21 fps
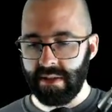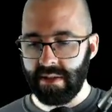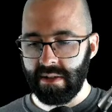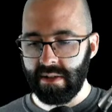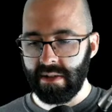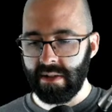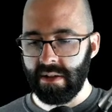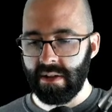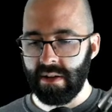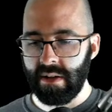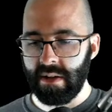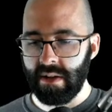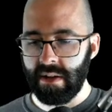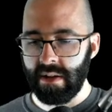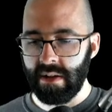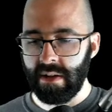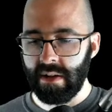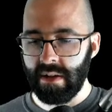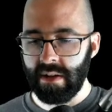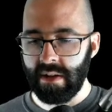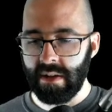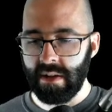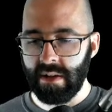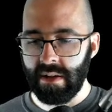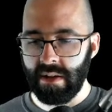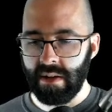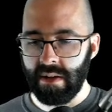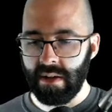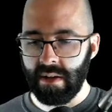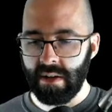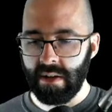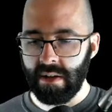
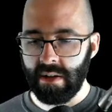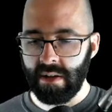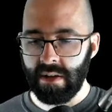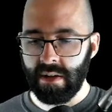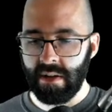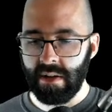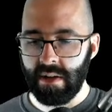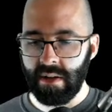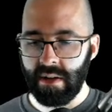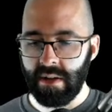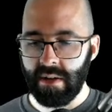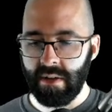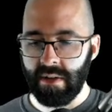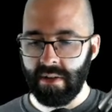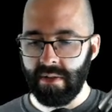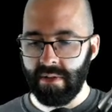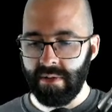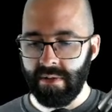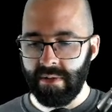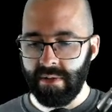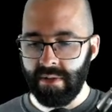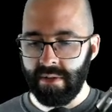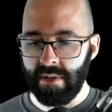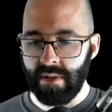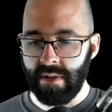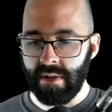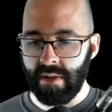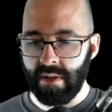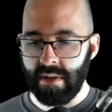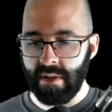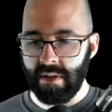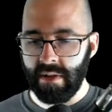
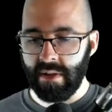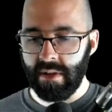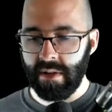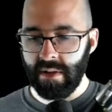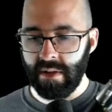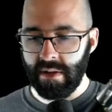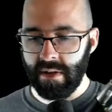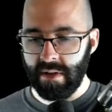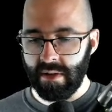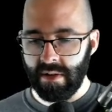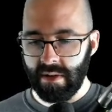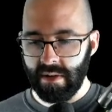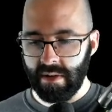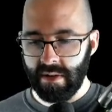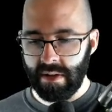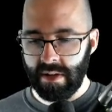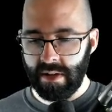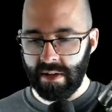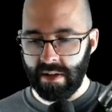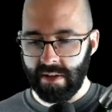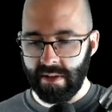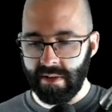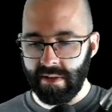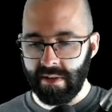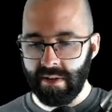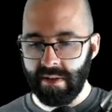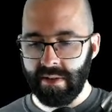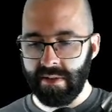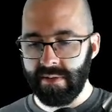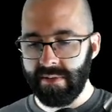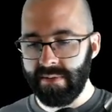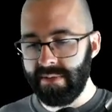
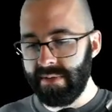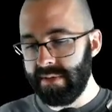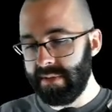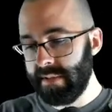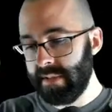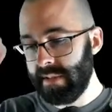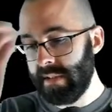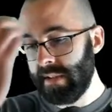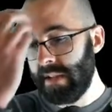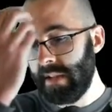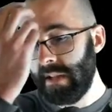Nobody speaks.